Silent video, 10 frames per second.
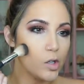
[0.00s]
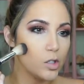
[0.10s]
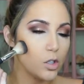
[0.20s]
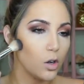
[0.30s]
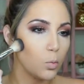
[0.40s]

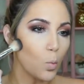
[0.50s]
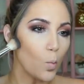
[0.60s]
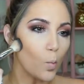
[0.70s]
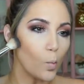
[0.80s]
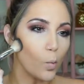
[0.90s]
So
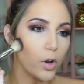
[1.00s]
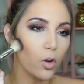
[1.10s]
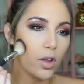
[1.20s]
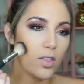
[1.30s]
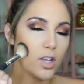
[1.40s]
when you
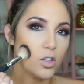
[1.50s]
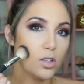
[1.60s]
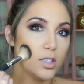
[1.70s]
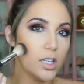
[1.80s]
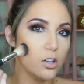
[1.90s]
go like this, you
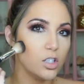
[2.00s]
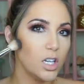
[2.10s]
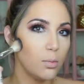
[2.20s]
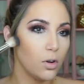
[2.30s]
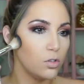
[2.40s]
can see your
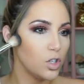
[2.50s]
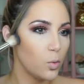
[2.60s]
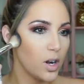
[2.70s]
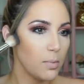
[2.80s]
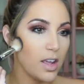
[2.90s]
cheekbones. You
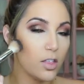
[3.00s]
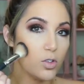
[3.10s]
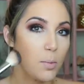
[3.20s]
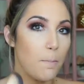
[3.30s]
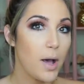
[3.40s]
want to make
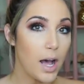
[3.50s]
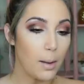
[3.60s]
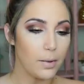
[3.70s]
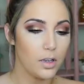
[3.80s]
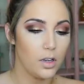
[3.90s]
those pop.